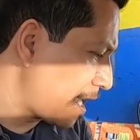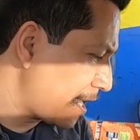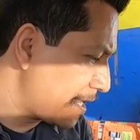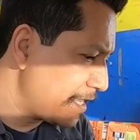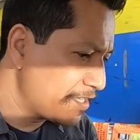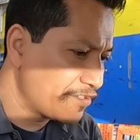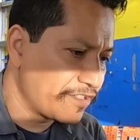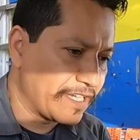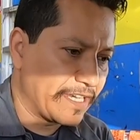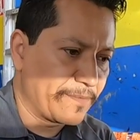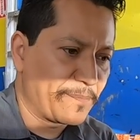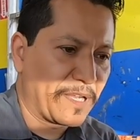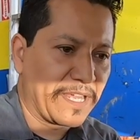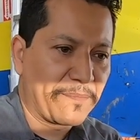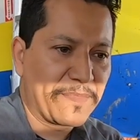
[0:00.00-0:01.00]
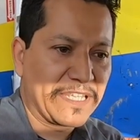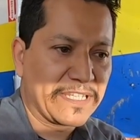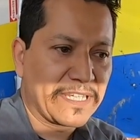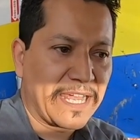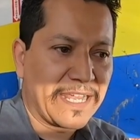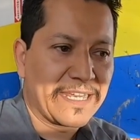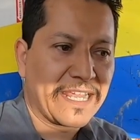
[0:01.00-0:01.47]
Not engineer, but I
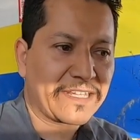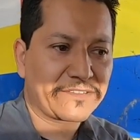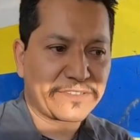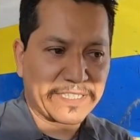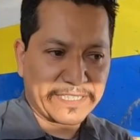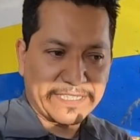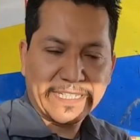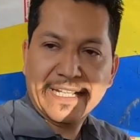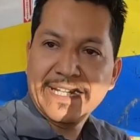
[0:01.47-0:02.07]
mean electric.